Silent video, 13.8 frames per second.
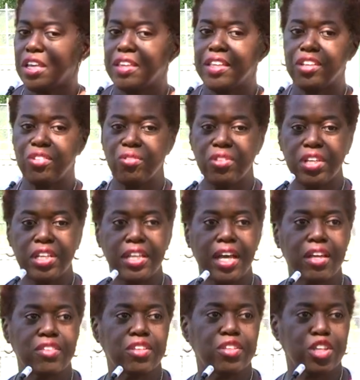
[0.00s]
that you need
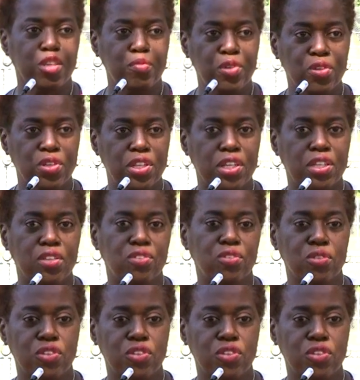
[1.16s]
out in the community to do